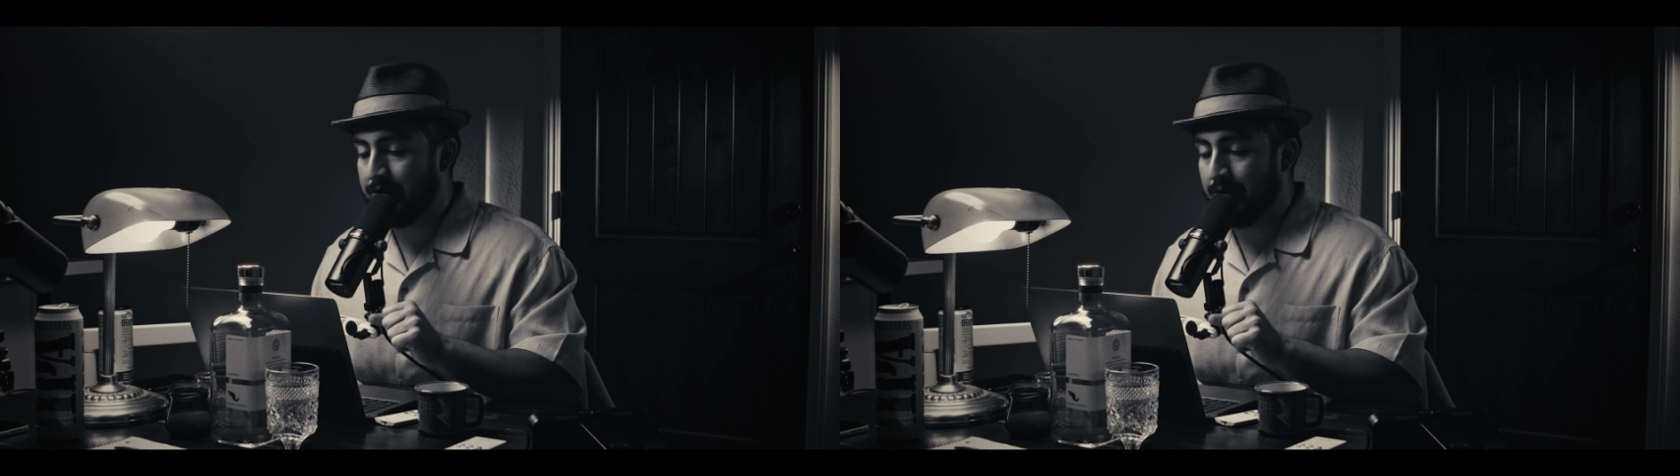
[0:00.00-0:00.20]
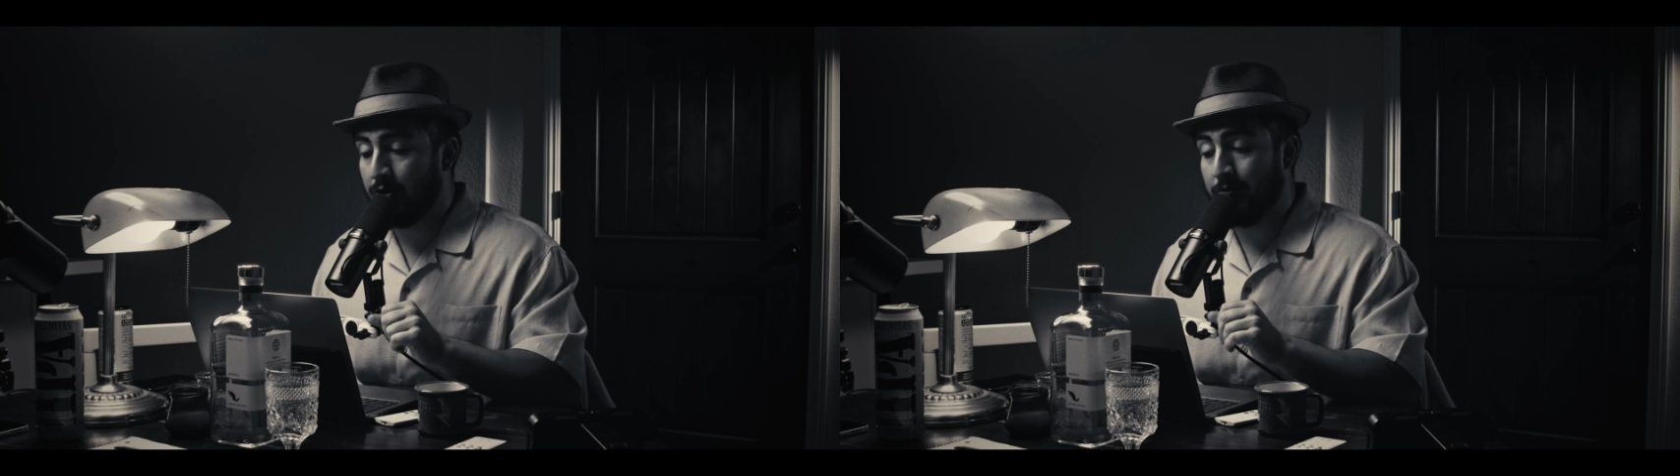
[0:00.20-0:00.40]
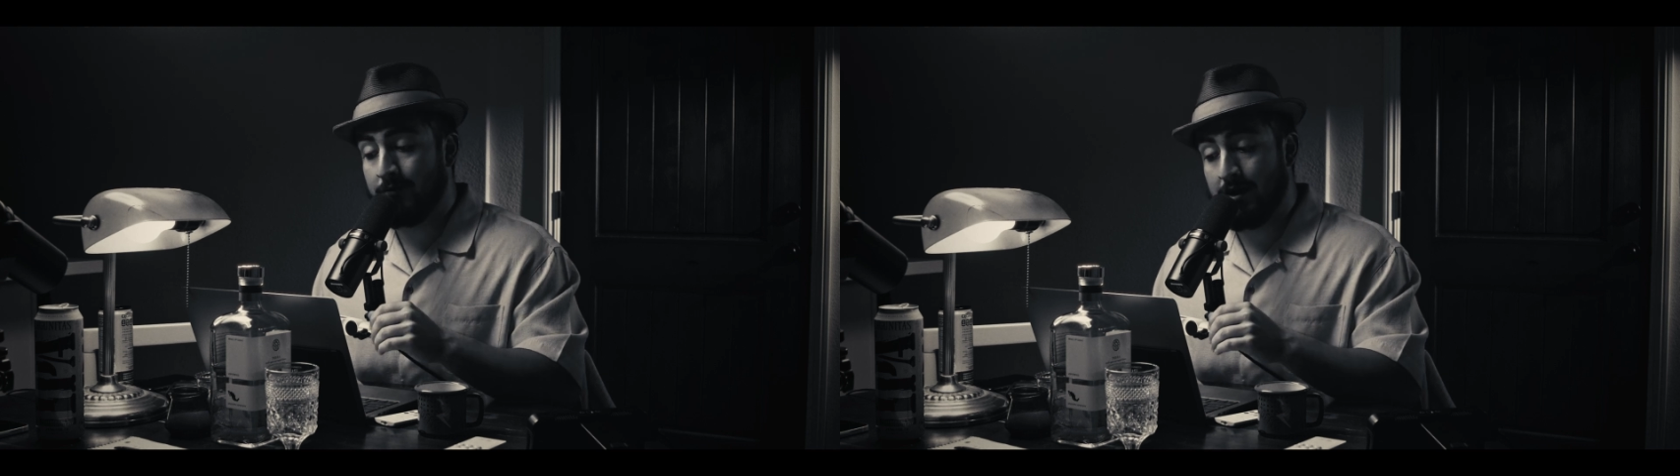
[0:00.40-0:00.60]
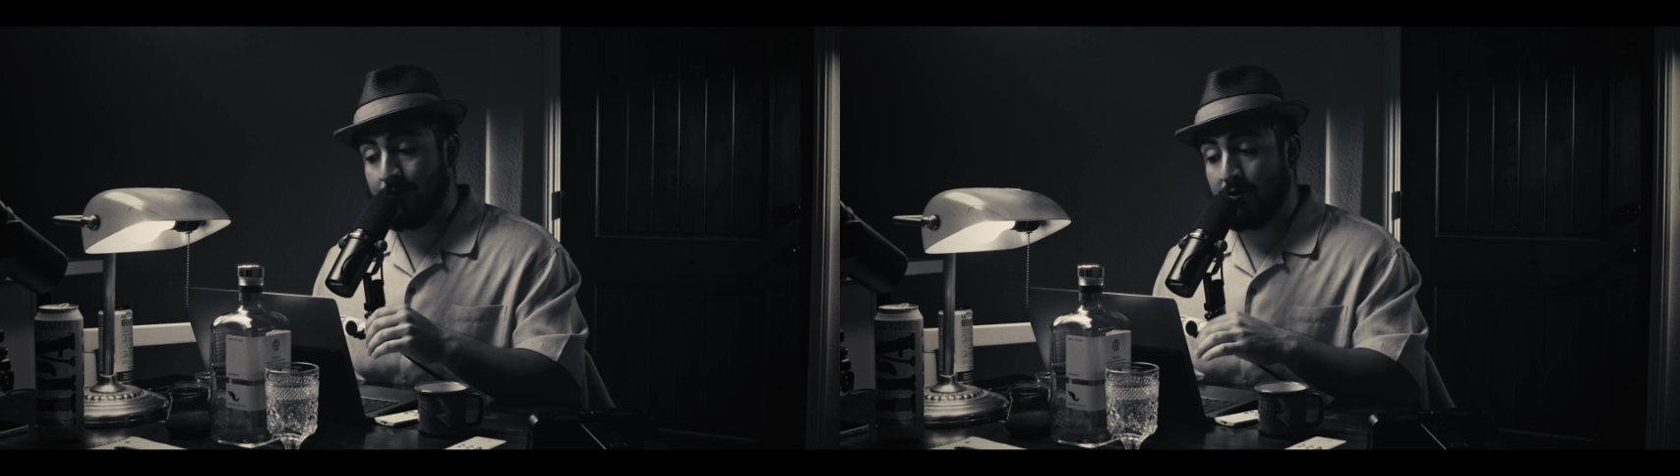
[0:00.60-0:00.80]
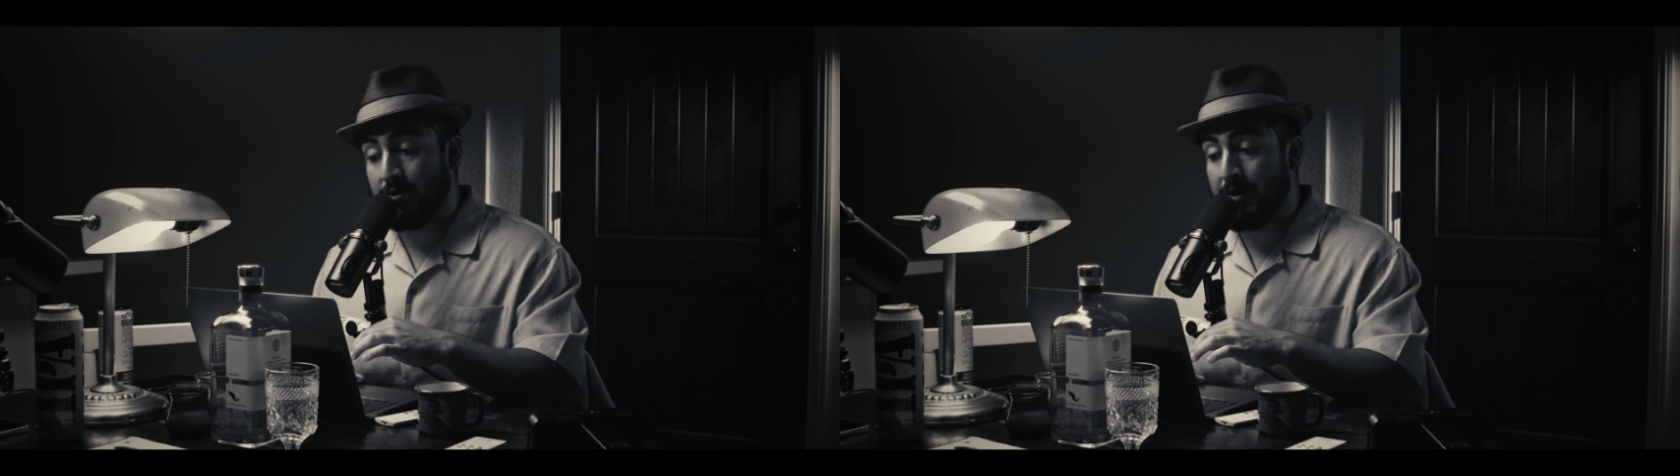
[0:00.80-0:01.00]
A little
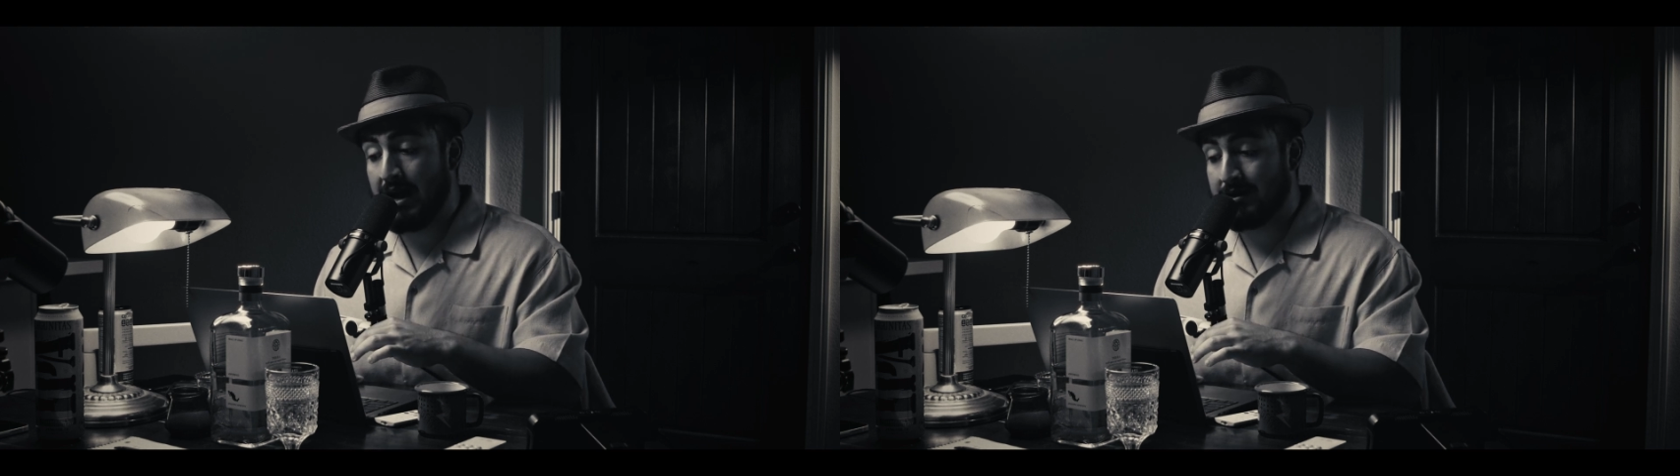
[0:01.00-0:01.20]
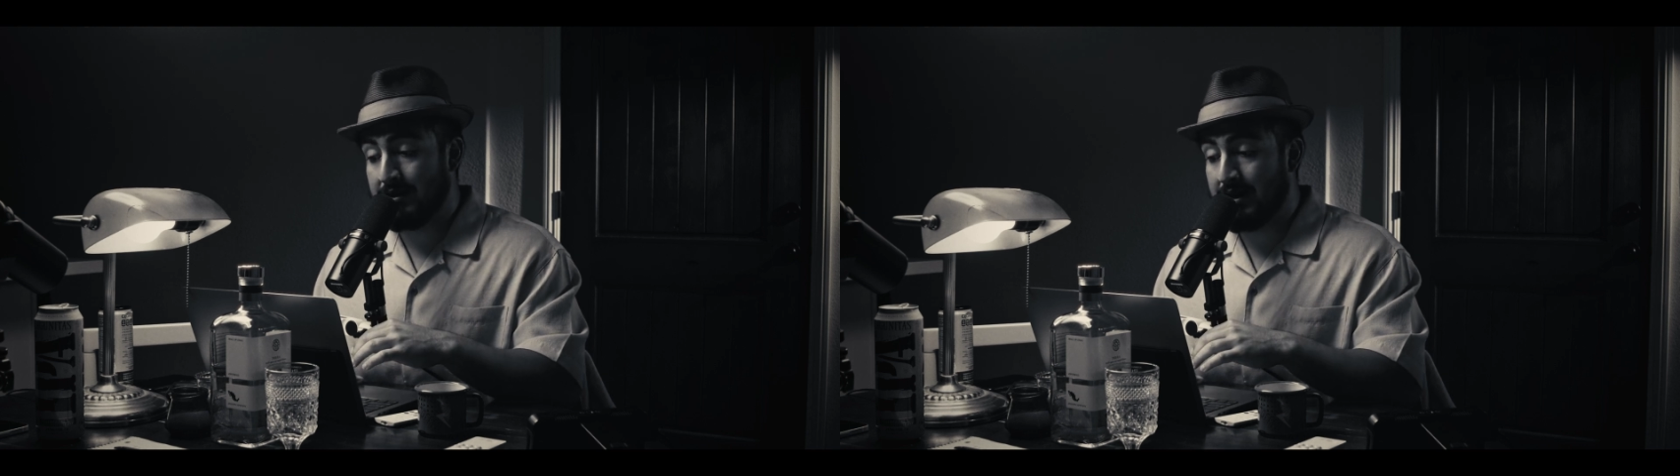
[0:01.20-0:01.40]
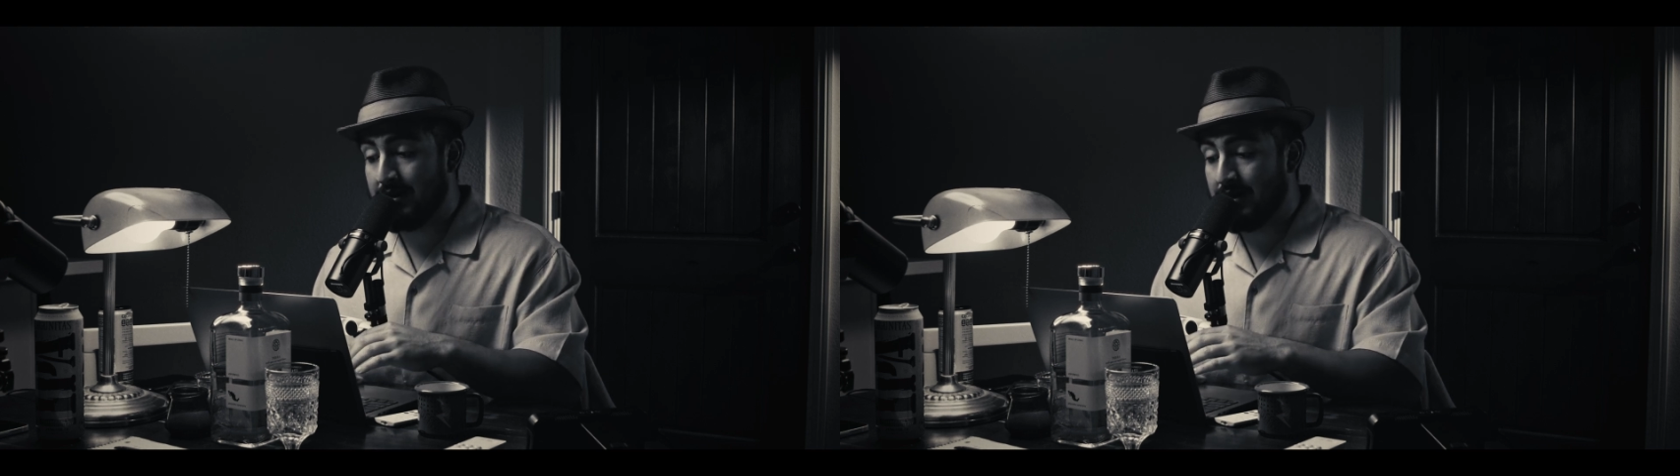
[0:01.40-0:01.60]
further back than that,